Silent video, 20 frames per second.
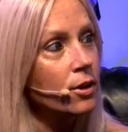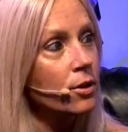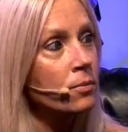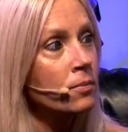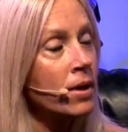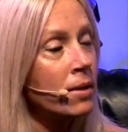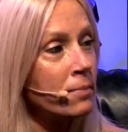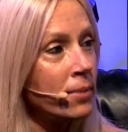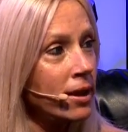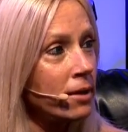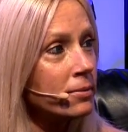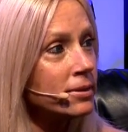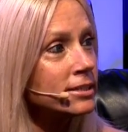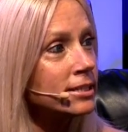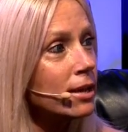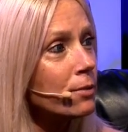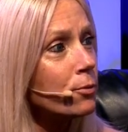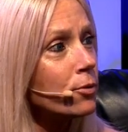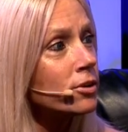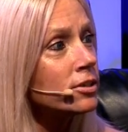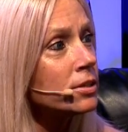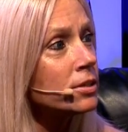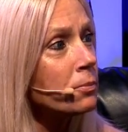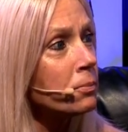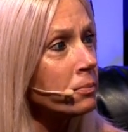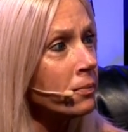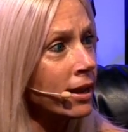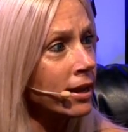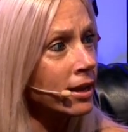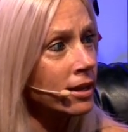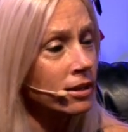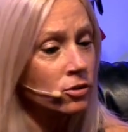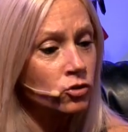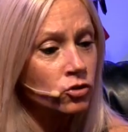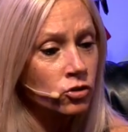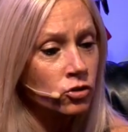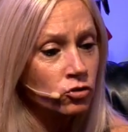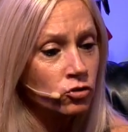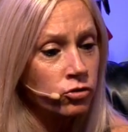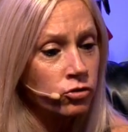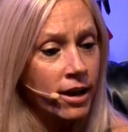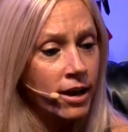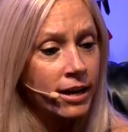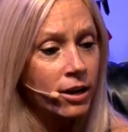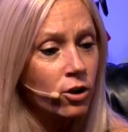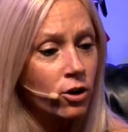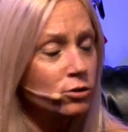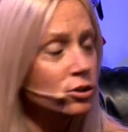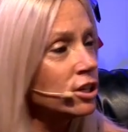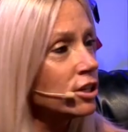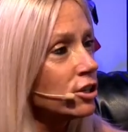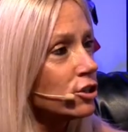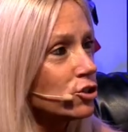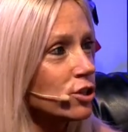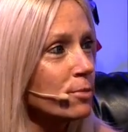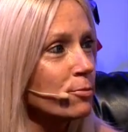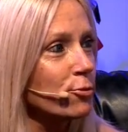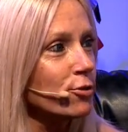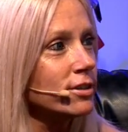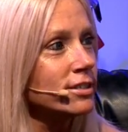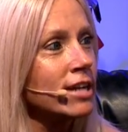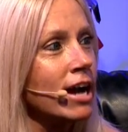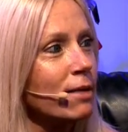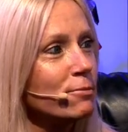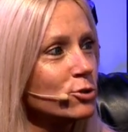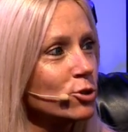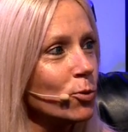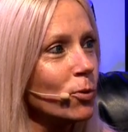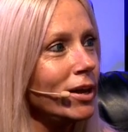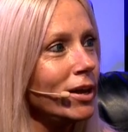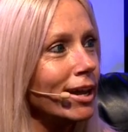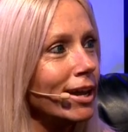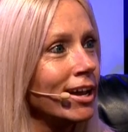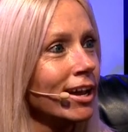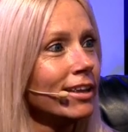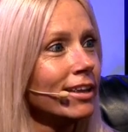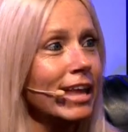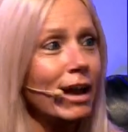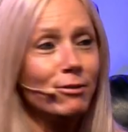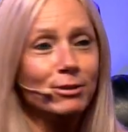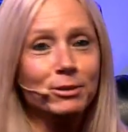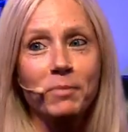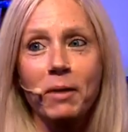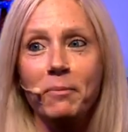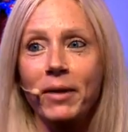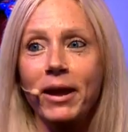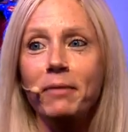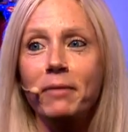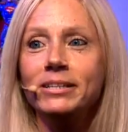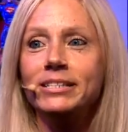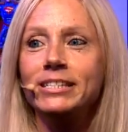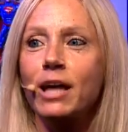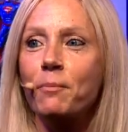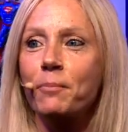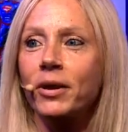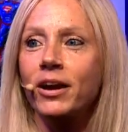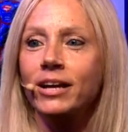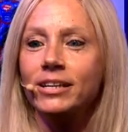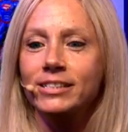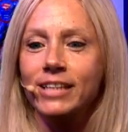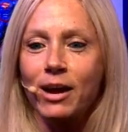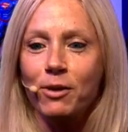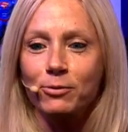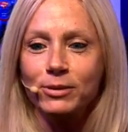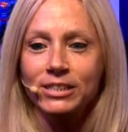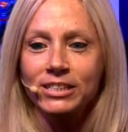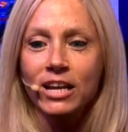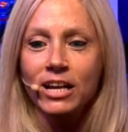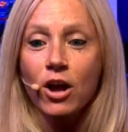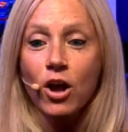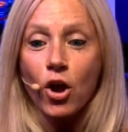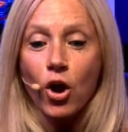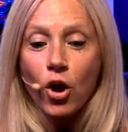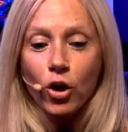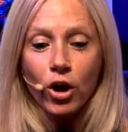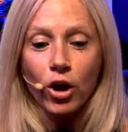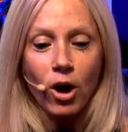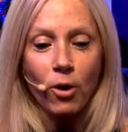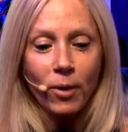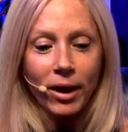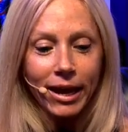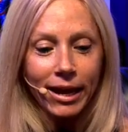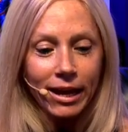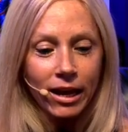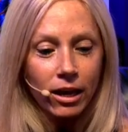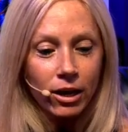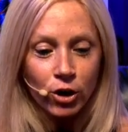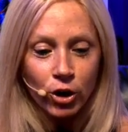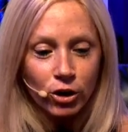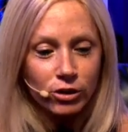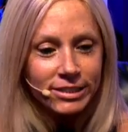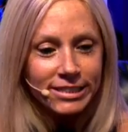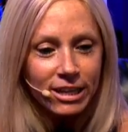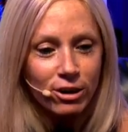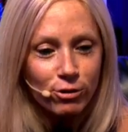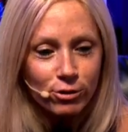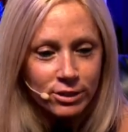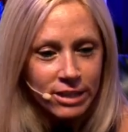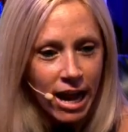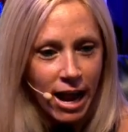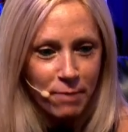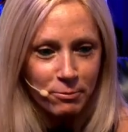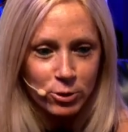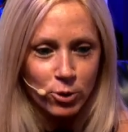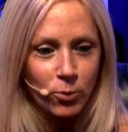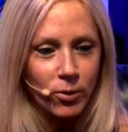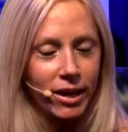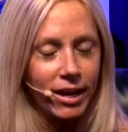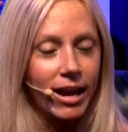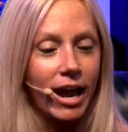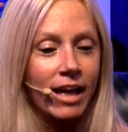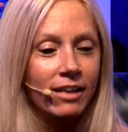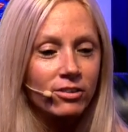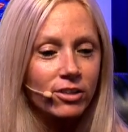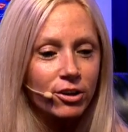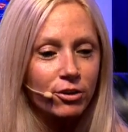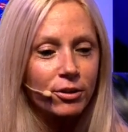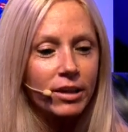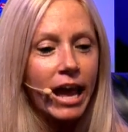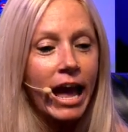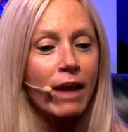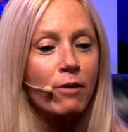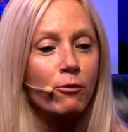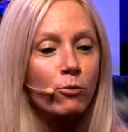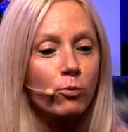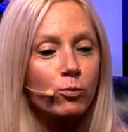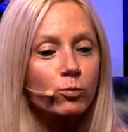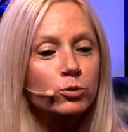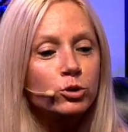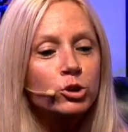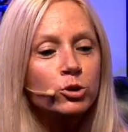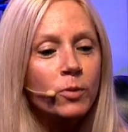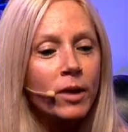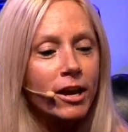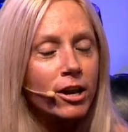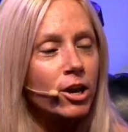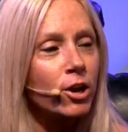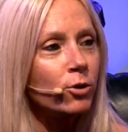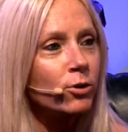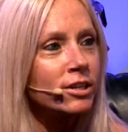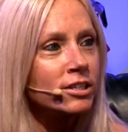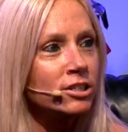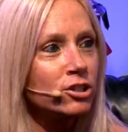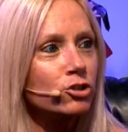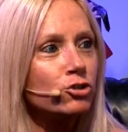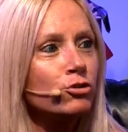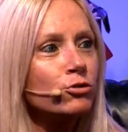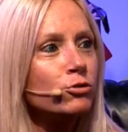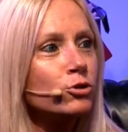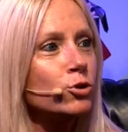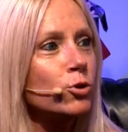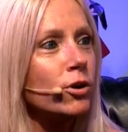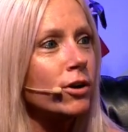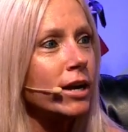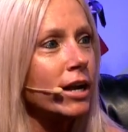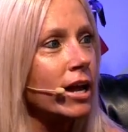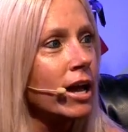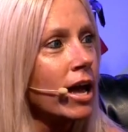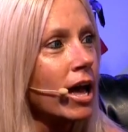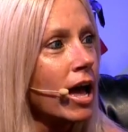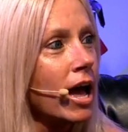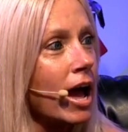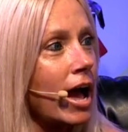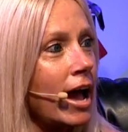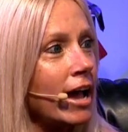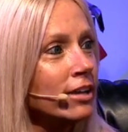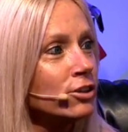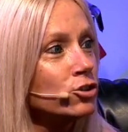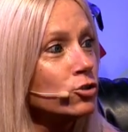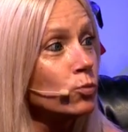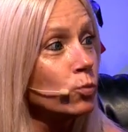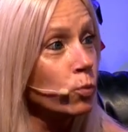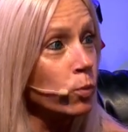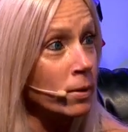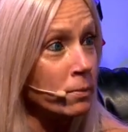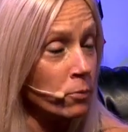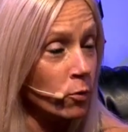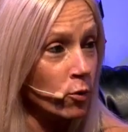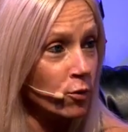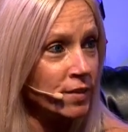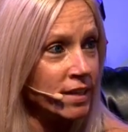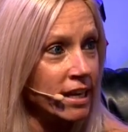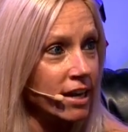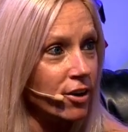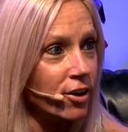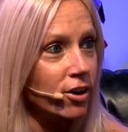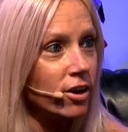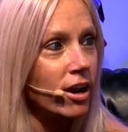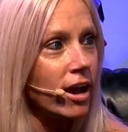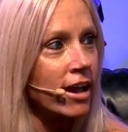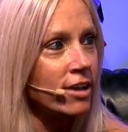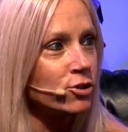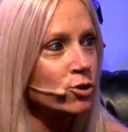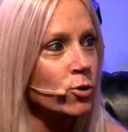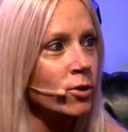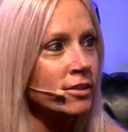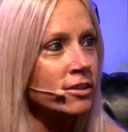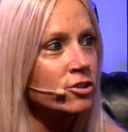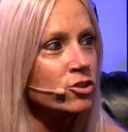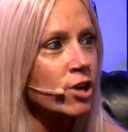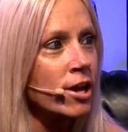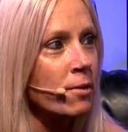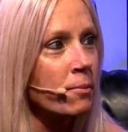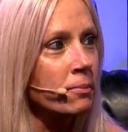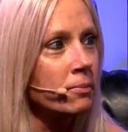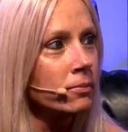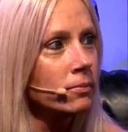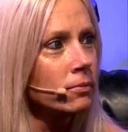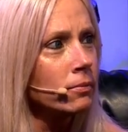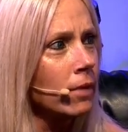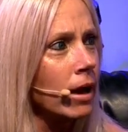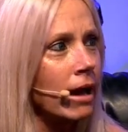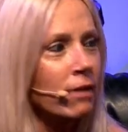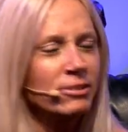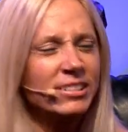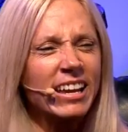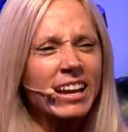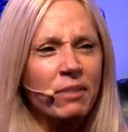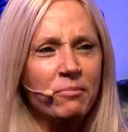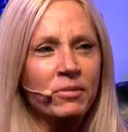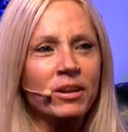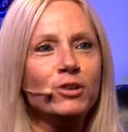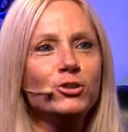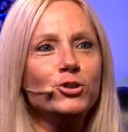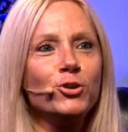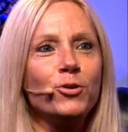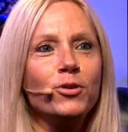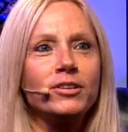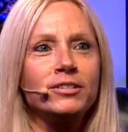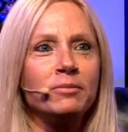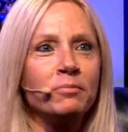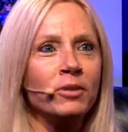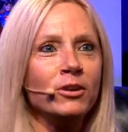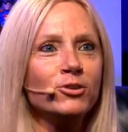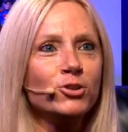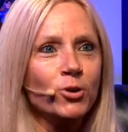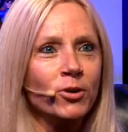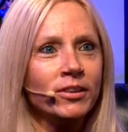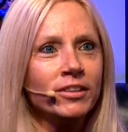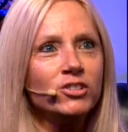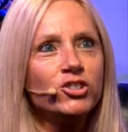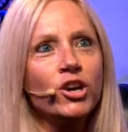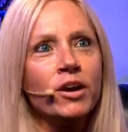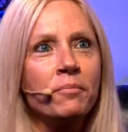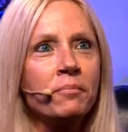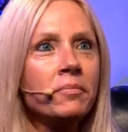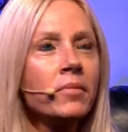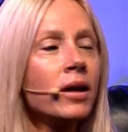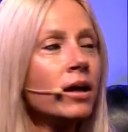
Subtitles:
My baby step was try to go to the gym 3 times a week. That was my baby step because I was going 0 times a week. I swear to you, this is a true story. We moved here. I joined the gym. I was like, I'm going to do this. I'm going to join the gym.